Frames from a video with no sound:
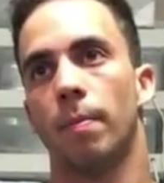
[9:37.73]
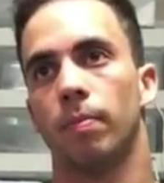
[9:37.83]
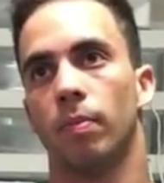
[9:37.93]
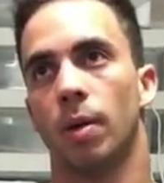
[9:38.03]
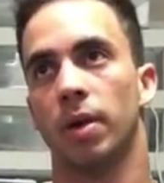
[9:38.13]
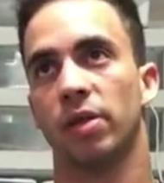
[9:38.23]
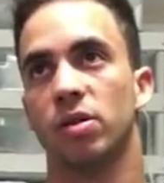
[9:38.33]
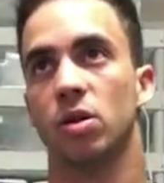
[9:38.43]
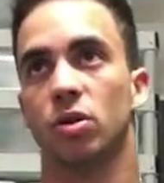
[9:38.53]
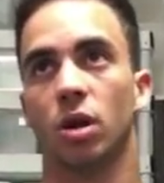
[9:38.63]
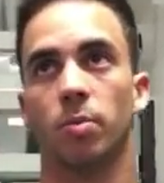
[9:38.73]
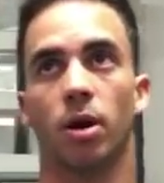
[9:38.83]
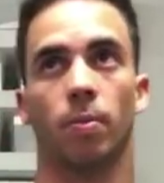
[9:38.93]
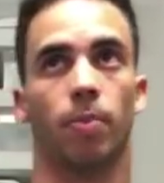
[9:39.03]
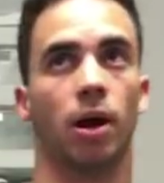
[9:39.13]
I'm guessing you're talking about a
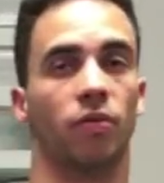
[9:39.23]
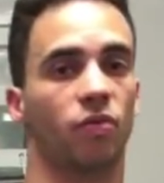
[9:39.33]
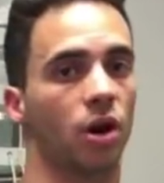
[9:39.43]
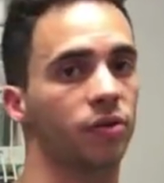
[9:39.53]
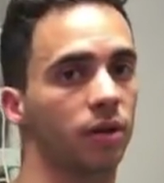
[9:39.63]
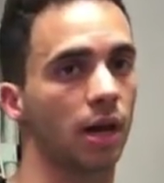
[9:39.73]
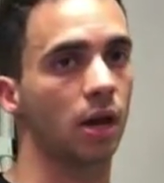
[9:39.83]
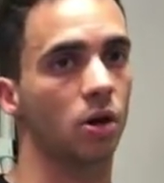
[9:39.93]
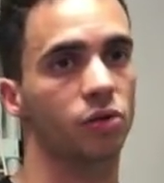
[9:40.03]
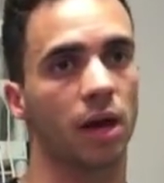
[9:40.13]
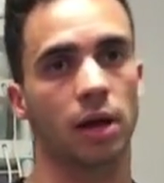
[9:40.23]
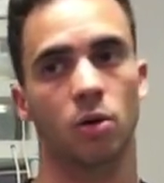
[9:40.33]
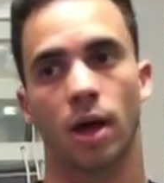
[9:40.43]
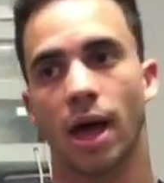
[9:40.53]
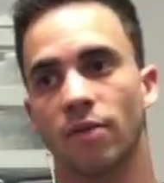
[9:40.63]
pair of crested geckos. I don't
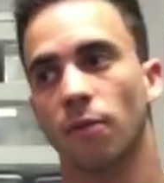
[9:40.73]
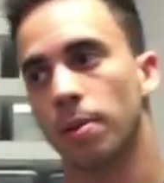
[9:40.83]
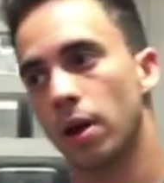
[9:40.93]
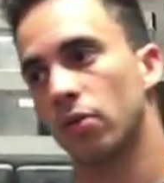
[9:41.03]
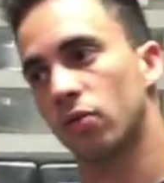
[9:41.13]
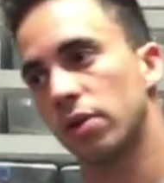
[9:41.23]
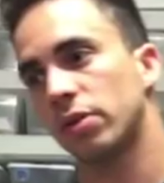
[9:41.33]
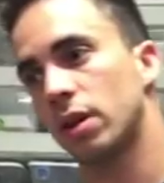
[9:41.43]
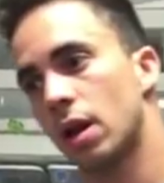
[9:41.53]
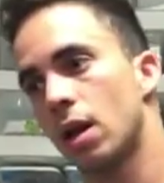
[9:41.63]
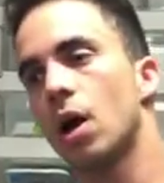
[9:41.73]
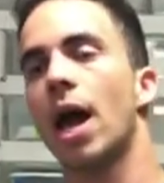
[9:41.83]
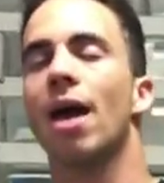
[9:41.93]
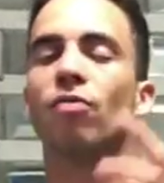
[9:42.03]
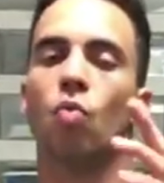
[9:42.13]
have a pair of crested geckos. I
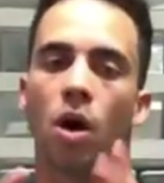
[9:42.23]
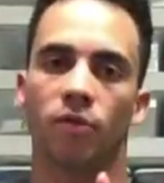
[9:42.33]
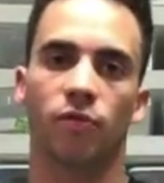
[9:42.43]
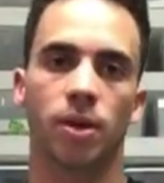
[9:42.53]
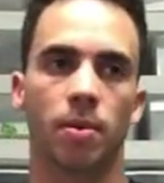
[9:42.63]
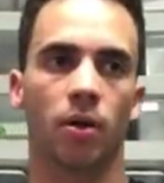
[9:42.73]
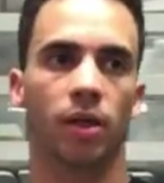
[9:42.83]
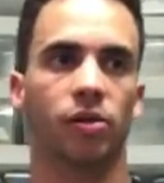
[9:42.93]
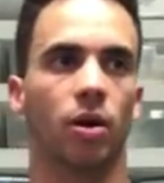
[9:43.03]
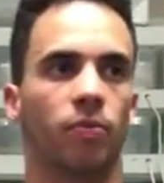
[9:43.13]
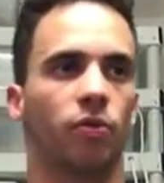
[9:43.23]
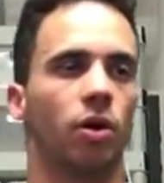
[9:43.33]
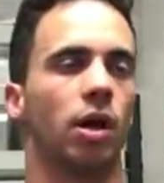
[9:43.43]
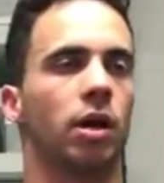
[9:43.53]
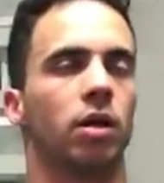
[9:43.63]
have one female that's up for
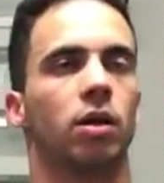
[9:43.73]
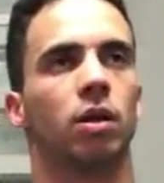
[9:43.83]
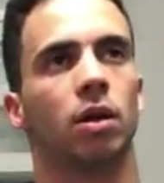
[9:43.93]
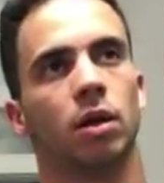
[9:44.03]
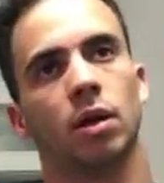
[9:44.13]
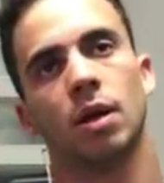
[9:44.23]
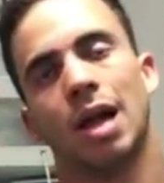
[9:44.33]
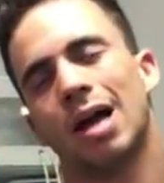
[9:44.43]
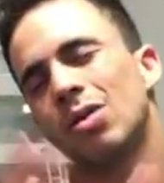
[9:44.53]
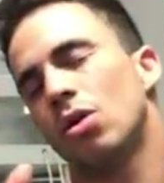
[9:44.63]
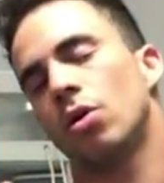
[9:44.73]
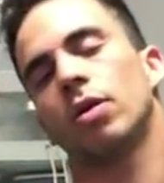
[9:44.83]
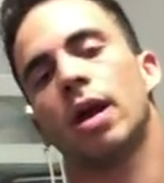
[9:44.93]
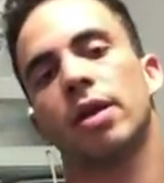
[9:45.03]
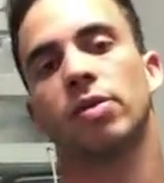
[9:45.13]
like, I don't know,
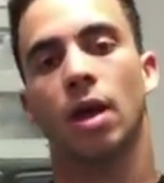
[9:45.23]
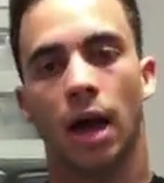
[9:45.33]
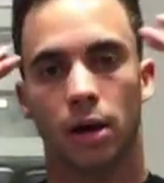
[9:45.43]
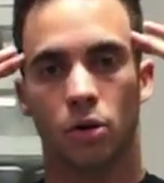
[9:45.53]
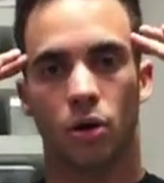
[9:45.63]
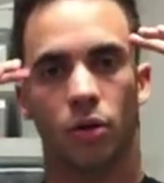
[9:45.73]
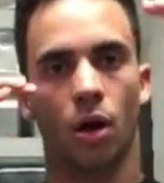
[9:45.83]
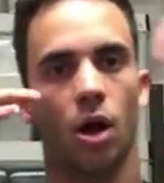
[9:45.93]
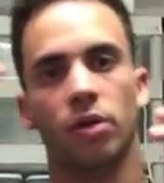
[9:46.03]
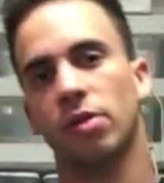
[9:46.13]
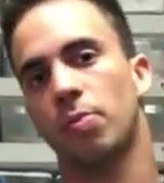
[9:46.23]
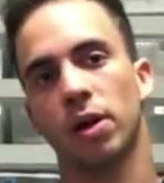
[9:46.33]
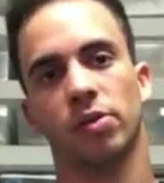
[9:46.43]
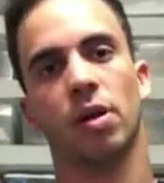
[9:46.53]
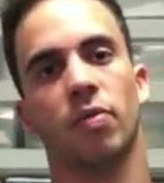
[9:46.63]
guys. I don't know all these
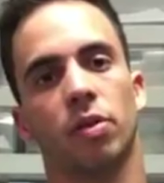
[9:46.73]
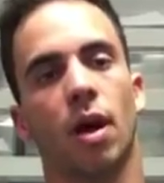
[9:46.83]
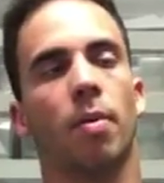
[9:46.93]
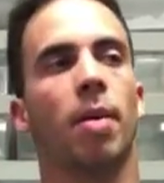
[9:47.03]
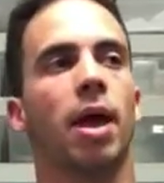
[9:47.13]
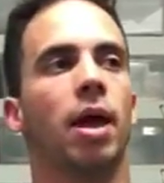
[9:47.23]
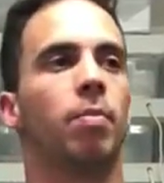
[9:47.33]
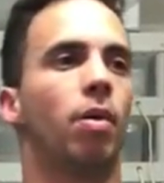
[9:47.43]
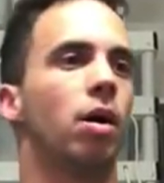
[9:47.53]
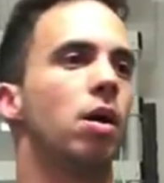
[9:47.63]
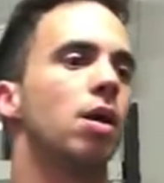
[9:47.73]
prices off the top of my head, but